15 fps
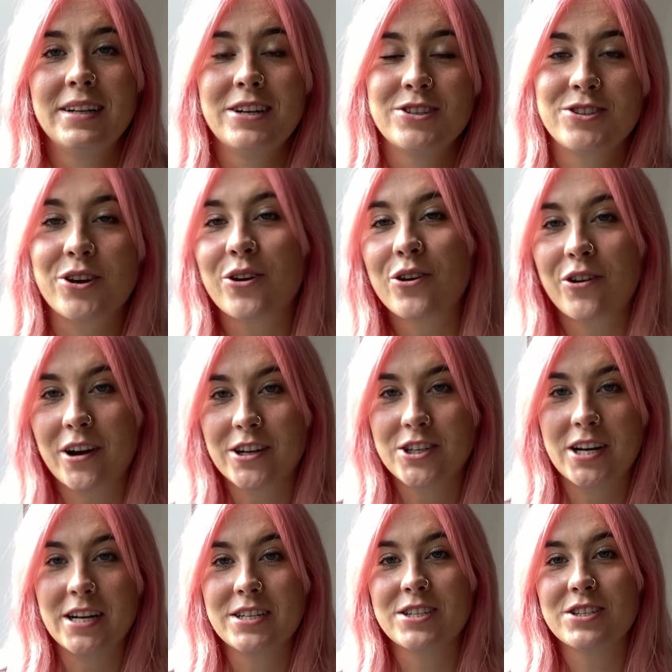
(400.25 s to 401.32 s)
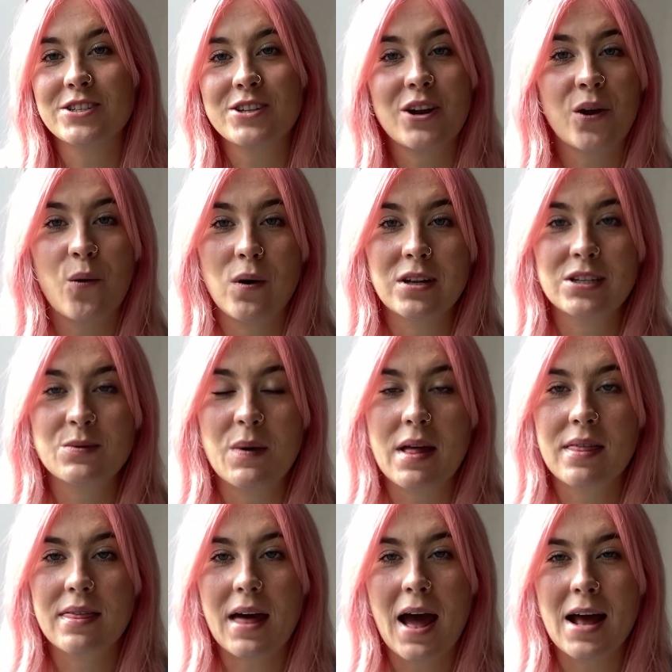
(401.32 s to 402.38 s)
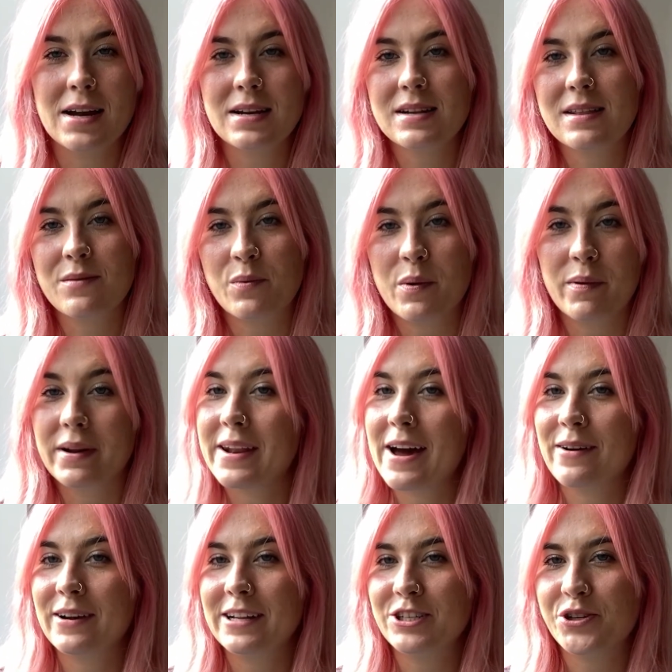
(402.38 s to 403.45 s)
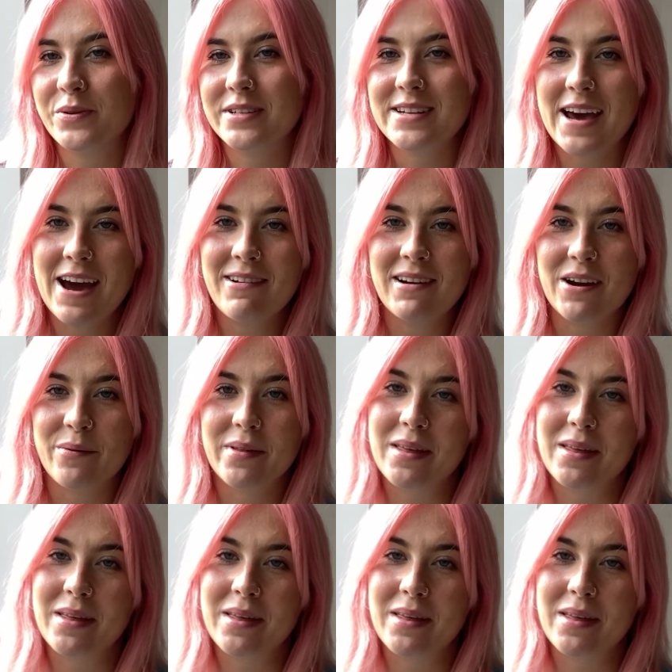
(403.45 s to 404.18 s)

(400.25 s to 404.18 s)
So congratulations, LaQuan Smith, and we will now lead you into Area with